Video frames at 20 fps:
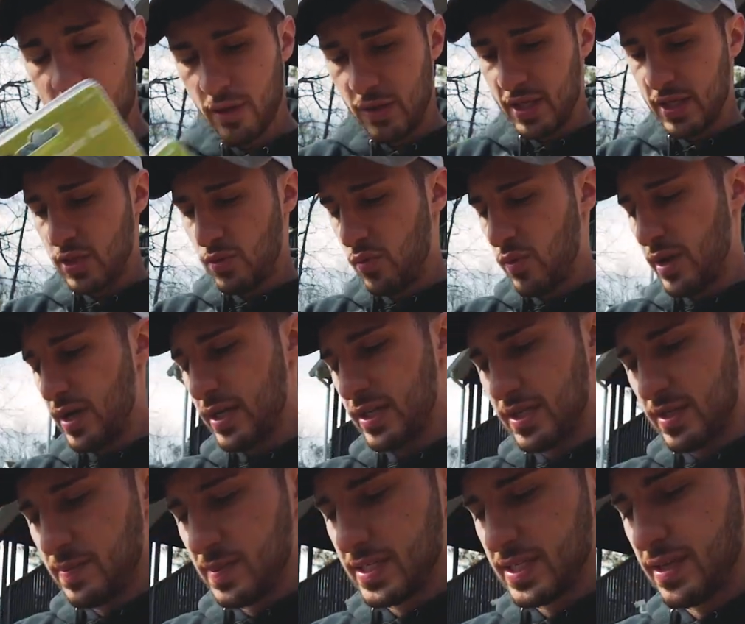This one is
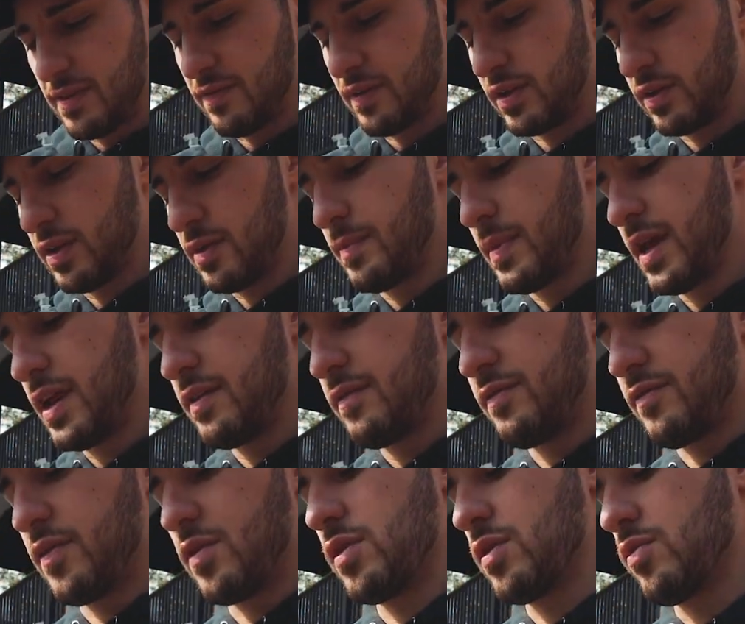specifically made
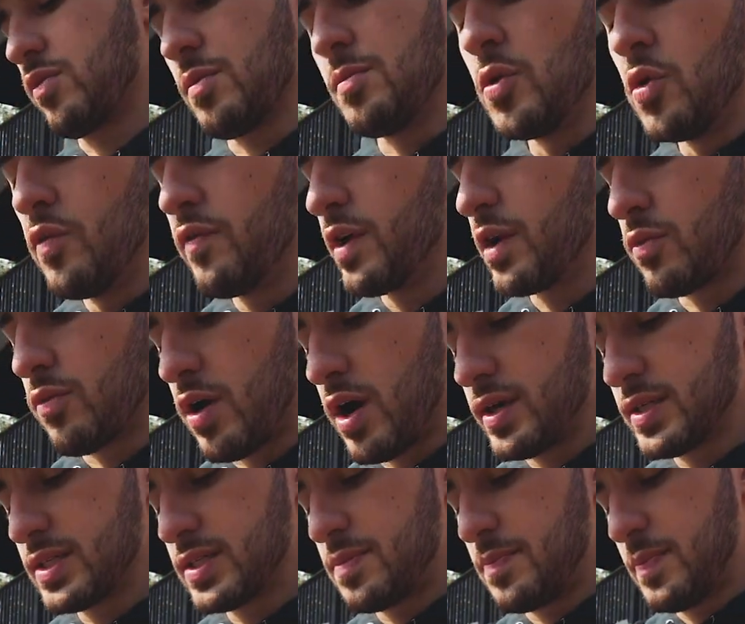for removing
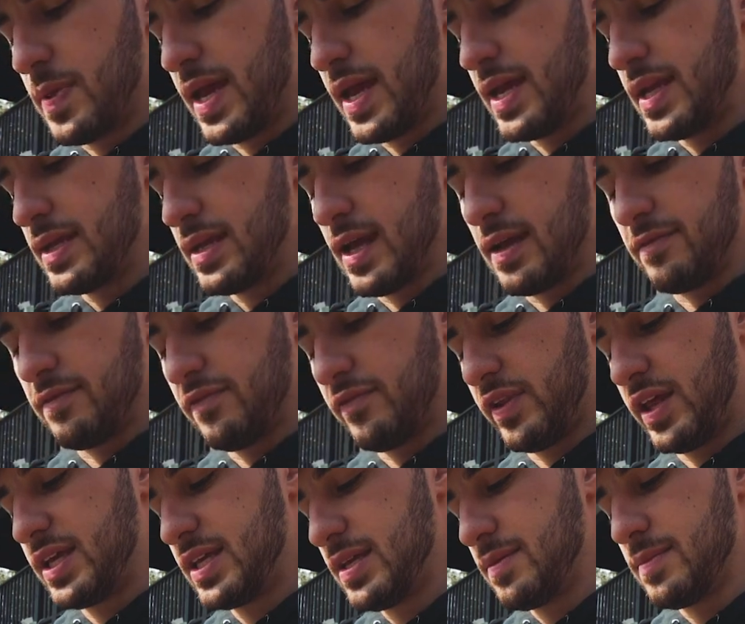rust, paint, and
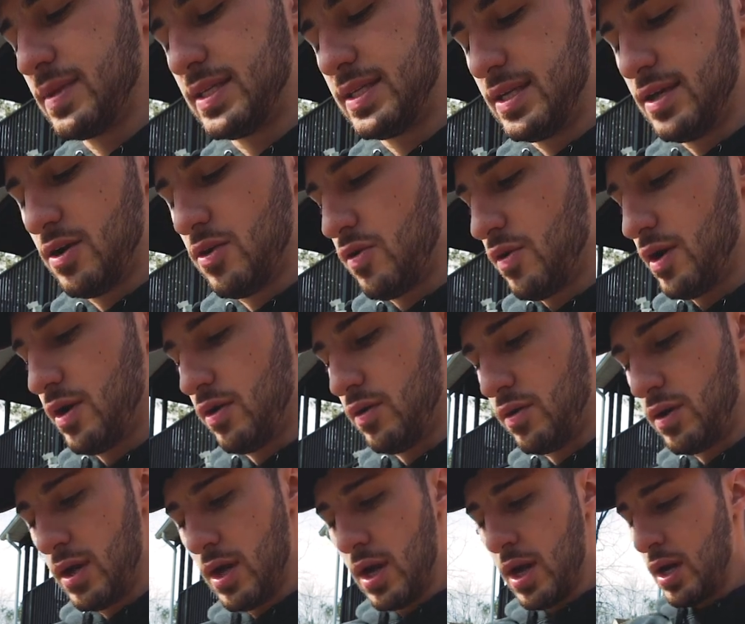flaky material.
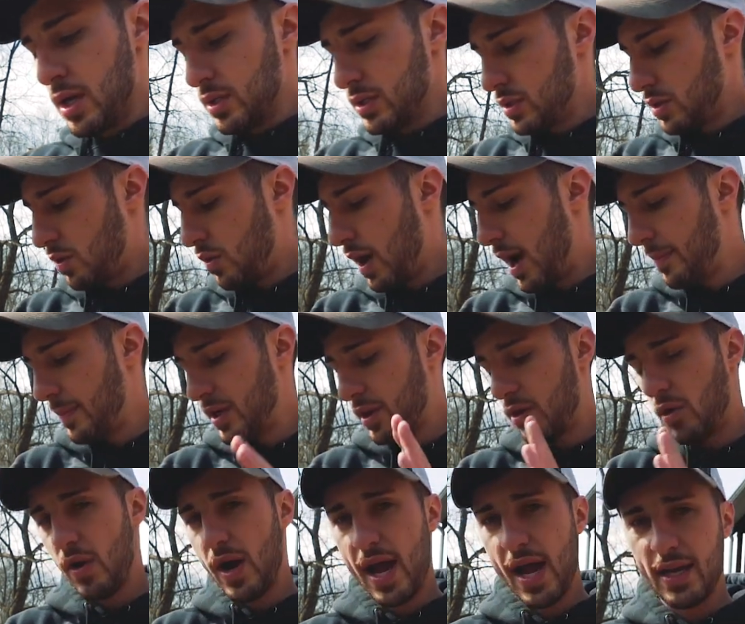So I'm gonna
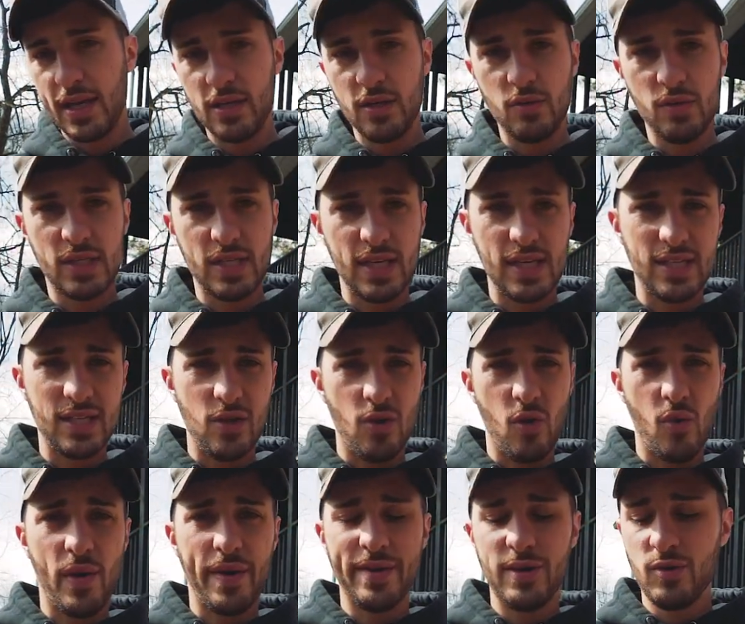go ahead and use this. You
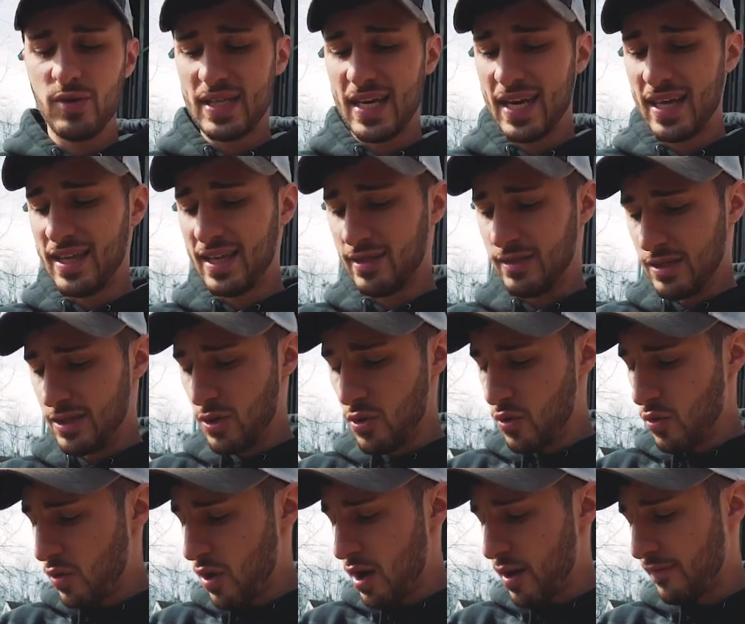don't wanna use anything too
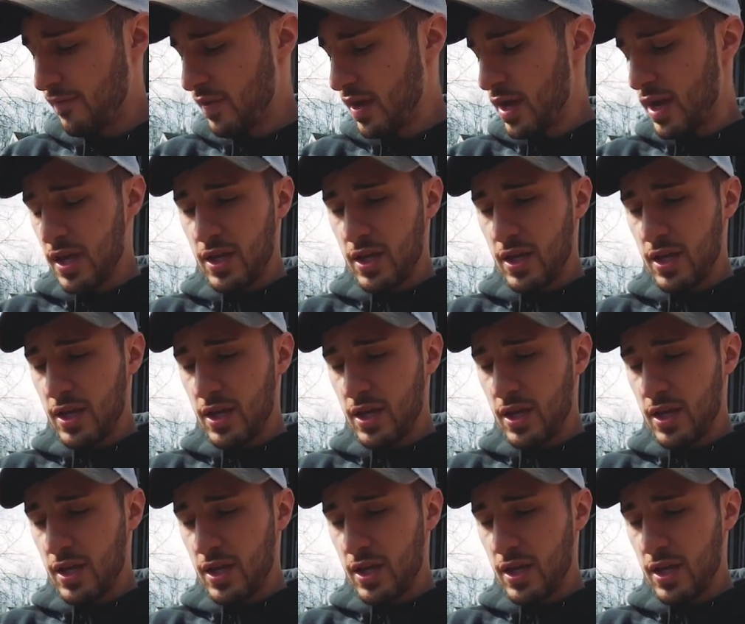rough.